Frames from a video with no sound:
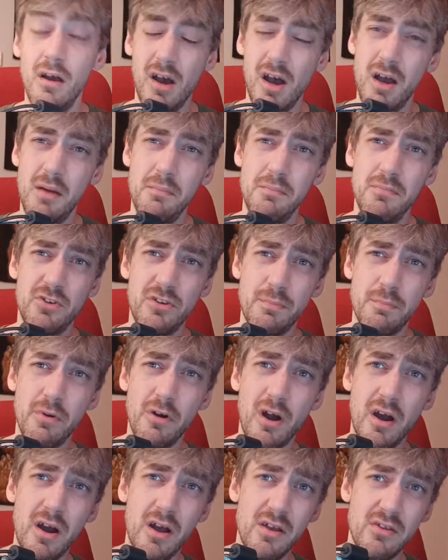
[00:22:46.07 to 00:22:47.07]
I'm
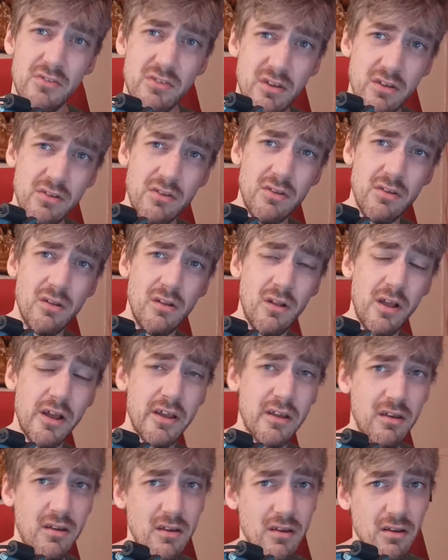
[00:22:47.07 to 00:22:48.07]
surprised.
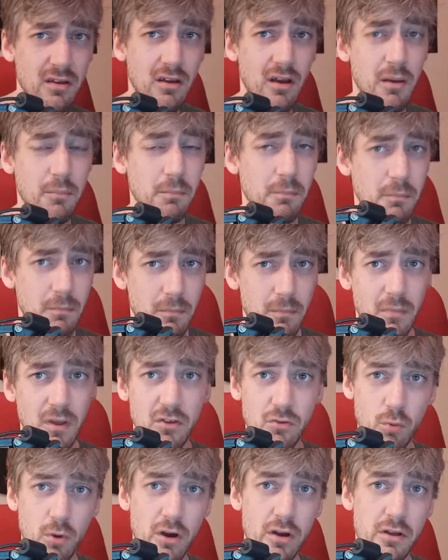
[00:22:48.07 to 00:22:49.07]

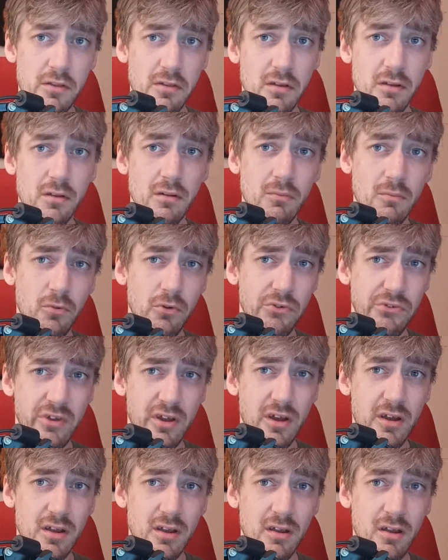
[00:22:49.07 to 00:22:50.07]
It's worth it, we'll
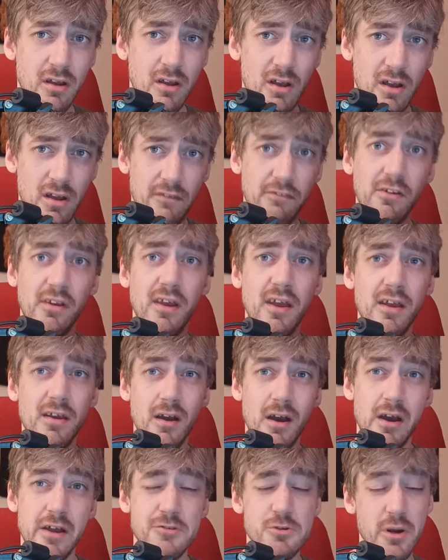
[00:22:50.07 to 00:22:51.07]
say. If you need
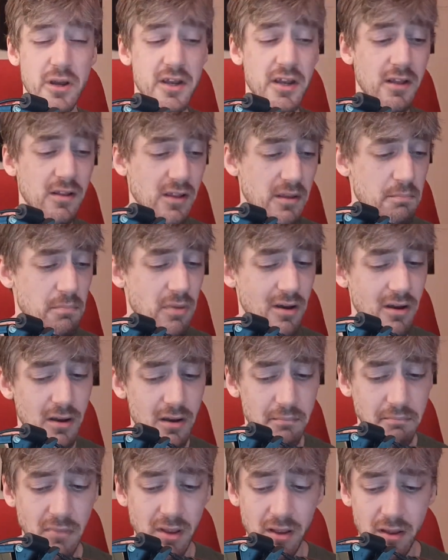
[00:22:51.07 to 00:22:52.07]
a hydrating lip
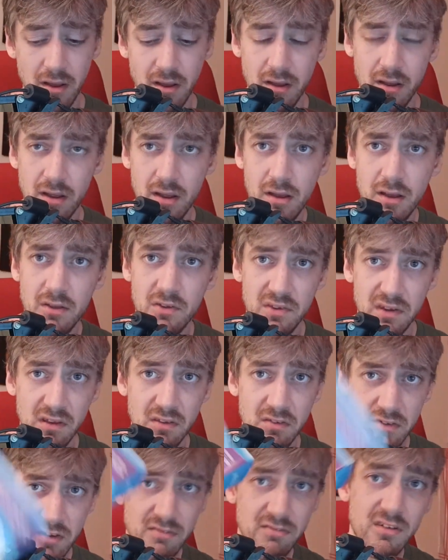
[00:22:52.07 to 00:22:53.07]
balm,
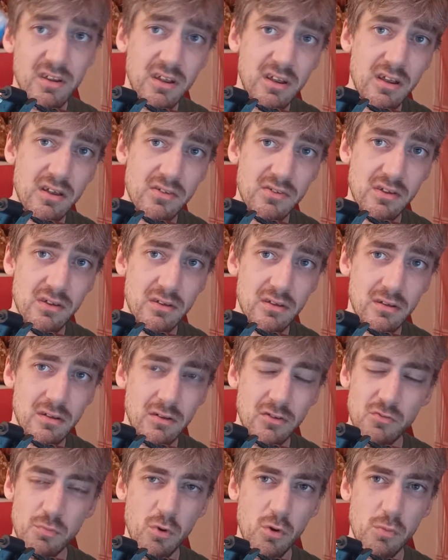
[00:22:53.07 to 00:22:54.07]
$650 is a
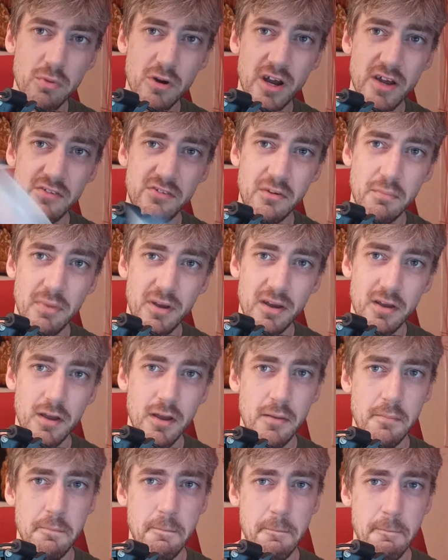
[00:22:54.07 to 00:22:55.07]
small price to
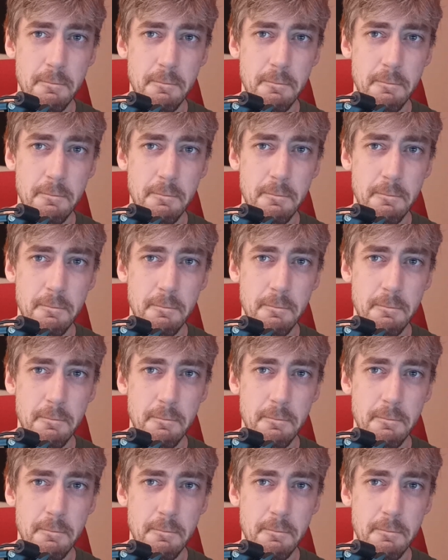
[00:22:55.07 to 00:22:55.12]
pay.